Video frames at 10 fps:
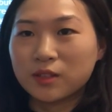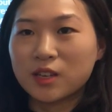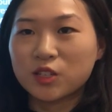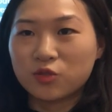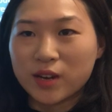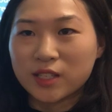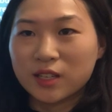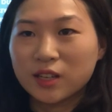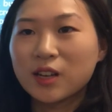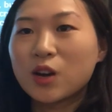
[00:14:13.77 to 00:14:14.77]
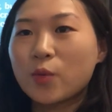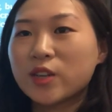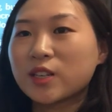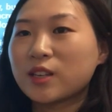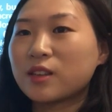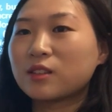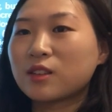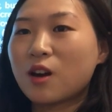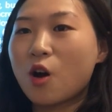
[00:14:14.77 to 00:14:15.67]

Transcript: district, which in the